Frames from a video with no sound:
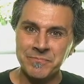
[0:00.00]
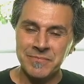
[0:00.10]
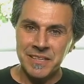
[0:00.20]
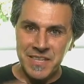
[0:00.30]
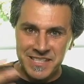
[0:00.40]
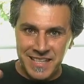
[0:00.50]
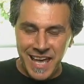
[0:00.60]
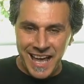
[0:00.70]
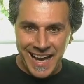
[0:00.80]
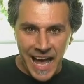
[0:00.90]
This
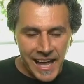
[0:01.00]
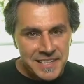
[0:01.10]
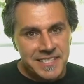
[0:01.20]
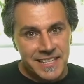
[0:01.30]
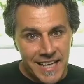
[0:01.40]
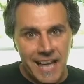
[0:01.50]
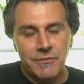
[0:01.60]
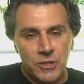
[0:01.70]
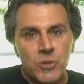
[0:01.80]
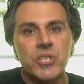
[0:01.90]
constant
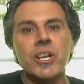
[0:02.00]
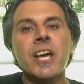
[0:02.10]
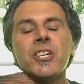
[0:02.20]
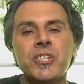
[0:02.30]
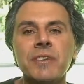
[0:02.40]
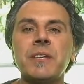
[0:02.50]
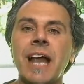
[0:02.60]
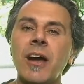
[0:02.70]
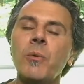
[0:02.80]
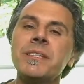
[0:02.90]
evolution, shifting. I
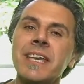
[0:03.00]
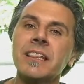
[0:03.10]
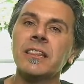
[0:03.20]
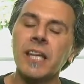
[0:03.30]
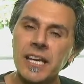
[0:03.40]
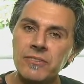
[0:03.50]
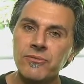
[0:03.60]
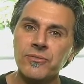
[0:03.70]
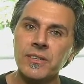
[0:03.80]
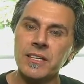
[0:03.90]
always say
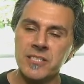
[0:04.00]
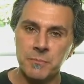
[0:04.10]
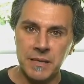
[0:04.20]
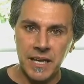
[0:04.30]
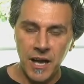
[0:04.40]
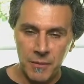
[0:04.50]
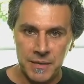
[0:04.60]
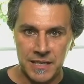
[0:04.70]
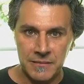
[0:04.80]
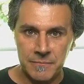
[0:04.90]
life is a
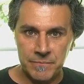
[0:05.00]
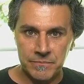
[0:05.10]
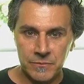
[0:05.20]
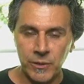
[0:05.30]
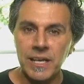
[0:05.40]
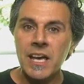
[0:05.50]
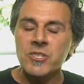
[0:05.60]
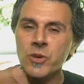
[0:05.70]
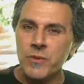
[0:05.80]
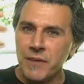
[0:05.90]
becoming, right? So
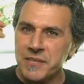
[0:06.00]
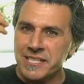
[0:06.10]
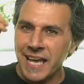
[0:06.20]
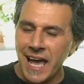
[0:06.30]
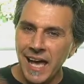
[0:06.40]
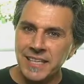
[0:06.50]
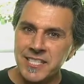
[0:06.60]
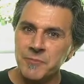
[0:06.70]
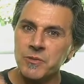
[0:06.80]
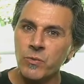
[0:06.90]
if you have this
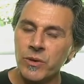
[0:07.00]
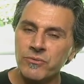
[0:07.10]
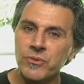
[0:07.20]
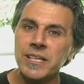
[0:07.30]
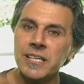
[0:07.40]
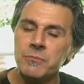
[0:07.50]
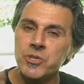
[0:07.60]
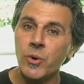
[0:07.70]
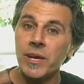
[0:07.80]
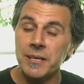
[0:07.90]
concept of what freedom,
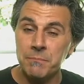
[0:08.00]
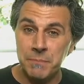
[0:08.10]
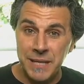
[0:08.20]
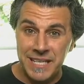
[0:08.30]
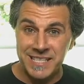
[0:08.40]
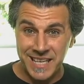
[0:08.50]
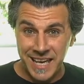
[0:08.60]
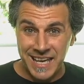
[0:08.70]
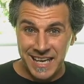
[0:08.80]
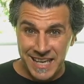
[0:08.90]
joy, and peace
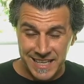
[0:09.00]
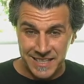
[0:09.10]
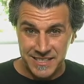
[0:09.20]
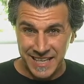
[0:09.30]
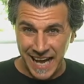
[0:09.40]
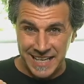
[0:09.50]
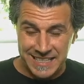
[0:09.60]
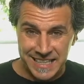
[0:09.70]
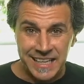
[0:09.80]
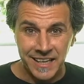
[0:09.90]
is, an
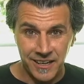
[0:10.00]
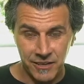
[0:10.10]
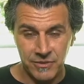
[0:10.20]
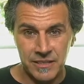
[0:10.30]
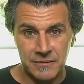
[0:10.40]
idea of it,